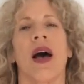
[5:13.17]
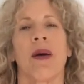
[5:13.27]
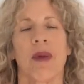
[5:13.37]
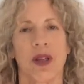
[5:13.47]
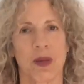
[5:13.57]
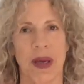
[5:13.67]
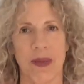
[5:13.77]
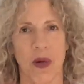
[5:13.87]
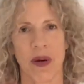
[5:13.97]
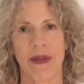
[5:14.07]
Most
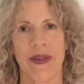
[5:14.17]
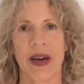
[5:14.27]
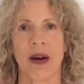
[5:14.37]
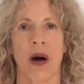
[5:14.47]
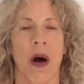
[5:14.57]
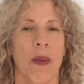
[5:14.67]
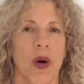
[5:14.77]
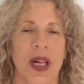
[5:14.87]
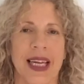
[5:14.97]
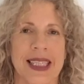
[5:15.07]
people will feel
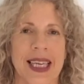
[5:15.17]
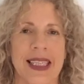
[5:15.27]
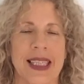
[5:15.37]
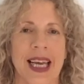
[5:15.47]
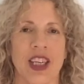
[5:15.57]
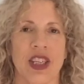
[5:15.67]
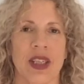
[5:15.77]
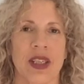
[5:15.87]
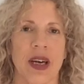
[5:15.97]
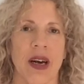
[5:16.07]
pulling
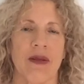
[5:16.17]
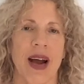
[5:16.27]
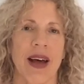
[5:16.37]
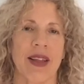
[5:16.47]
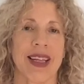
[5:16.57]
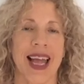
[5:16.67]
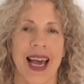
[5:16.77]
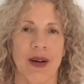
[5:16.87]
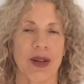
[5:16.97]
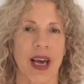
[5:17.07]
sensations around the
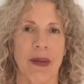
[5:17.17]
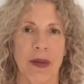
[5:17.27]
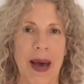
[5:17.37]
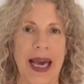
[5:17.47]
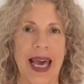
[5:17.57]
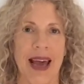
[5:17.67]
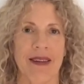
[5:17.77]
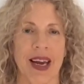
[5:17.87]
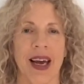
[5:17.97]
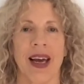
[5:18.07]
neck or the upper back
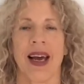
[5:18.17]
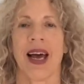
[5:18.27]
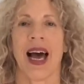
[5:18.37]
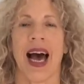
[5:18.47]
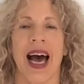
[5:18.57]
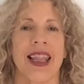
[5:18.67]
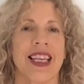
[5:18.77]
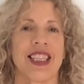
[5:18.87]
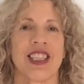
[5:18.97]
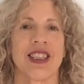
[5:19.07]
area. And
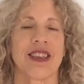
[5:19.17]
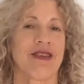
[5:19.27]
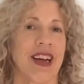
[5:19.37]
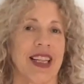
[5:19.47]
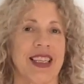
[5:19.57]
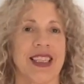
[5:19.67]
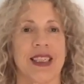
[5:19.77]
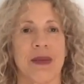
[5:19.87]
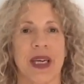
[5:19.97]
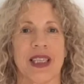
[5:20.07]
this is great.
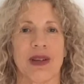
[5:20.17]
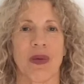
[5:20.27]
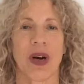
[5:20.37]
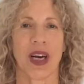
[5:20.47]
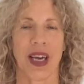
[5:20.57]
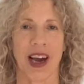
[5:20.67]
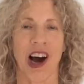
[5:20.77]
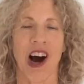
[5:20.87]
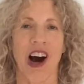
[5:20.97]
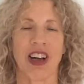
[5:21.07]
This means you're working
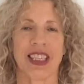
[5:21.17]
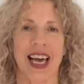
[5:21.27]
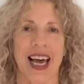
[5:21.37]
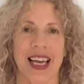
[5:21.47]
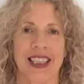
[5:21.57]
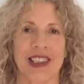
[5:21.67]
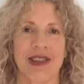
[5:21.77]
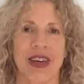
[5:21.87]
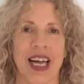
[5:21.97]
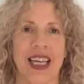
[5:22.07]
hard and
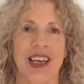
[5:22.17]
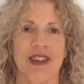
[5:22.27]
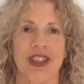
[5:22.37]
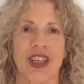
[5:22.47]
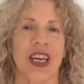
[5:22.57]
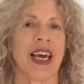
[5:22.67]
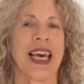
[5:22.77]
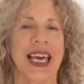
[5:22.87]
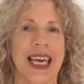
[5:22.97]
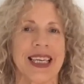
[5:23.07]
you're getting your
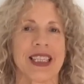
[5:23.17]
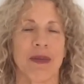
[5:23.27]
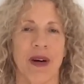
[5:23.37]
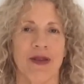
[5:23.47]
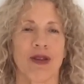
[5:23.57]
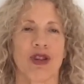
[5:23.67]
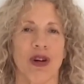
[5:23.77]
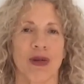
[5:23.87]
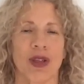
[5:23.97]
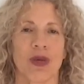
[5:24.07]
ears above your
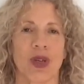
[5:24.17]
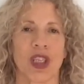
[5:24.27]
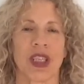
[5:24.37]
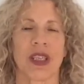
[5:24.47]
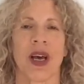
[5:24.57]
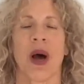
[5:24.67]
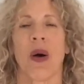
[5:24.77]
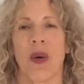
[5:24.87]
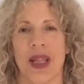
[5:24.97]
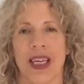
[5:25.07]
shoulders, which is
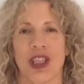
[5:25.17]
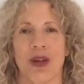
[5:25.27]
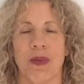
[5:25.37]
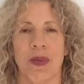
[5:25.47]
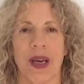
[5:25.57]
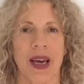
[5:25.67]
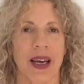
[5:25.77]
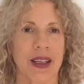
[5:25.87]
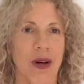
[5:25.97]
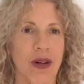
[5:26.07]
where they should be
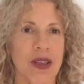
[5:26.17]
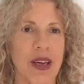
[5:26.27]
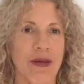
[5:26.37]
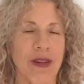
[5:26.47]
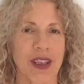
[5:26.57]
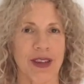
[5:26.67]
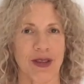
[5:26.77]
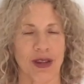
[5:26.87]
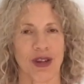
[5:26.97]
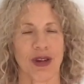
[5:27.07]
and not in front of
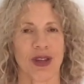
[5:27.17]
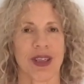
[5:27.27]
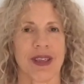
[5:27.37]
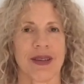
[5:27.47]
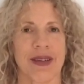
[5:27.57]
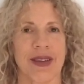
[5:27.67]
your shoulders.